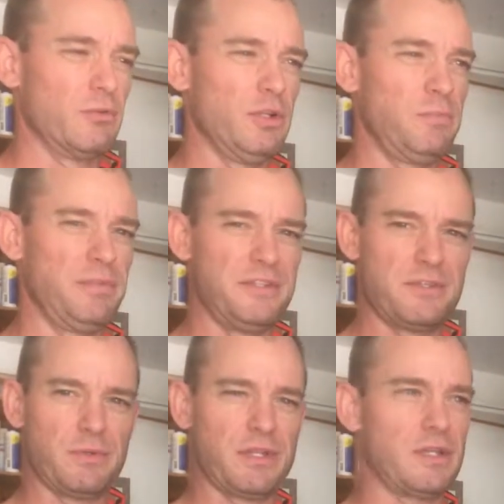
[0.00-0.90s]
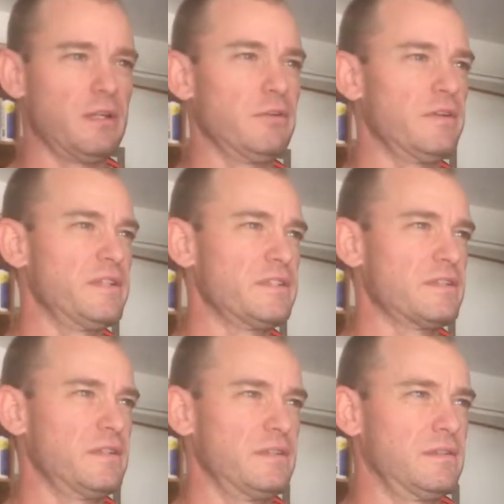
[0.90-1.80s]
really pleased with the color of
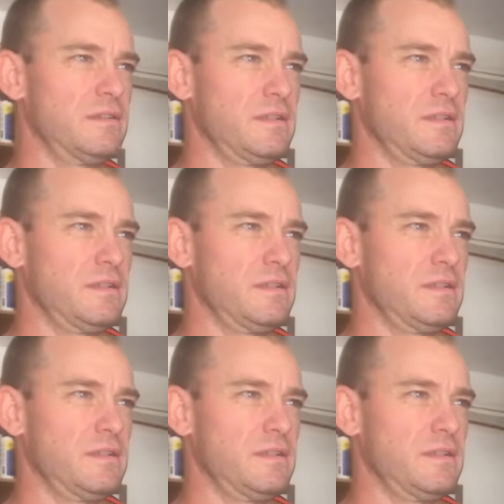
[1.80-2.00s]
this, and